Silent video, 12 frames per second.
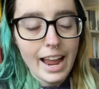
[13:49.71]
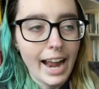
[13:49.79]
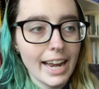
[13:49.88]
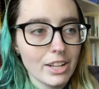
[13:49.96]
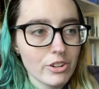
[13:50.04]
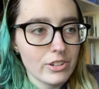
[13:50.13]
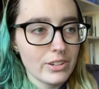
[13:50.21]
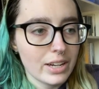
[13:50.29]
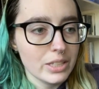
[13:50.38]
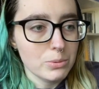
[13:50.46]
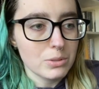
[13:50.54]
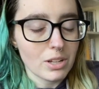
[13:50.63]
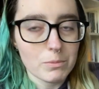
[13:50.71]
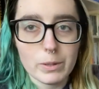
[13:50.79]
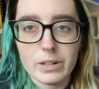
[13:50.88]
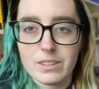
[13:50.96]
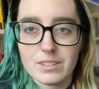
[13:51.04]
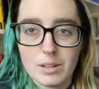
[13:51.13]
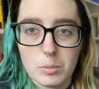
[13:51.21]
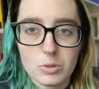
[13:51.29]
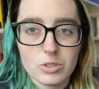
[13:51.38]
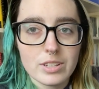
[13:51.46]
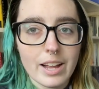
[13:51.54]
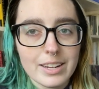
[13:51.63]
And it turned out it was on one of the double
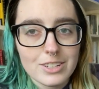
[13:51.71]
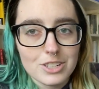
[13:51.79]
stack